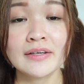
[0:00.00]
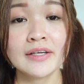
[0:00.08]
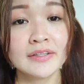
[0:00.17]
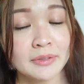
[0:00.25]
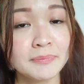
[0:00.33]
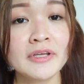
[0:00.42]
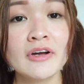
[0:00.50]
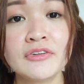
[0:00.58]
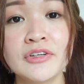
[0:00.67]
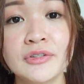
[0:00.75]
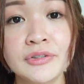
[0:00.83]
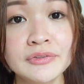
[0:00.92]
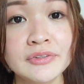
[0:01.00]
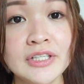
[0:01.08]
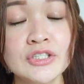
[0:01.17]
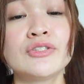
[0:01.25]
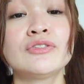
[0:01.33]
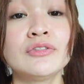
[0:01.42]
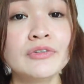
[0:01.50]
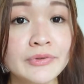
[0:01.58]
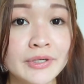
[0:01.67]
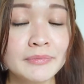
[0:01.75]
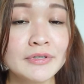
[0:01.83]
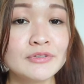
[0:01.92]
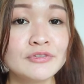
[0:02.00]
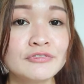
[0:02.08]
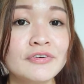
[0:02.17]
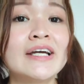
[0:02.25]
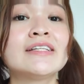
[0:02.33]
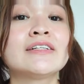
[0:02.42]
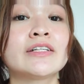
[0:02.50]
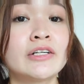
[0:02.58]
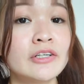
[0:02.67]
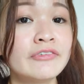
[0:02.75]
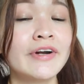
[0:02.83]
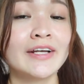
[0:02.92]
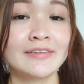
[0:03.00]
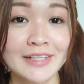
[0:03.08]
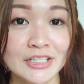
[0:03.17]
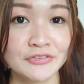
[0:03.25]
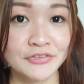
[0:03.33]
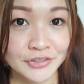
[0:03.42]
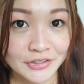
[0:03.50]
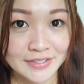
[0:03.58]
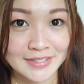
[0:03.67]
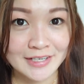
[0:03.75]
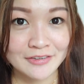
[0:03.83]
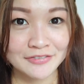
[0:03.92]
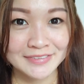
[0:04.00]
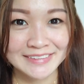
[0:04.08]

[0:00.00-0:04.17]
It depends on your own niche, so remember to find the correct niche for yourself.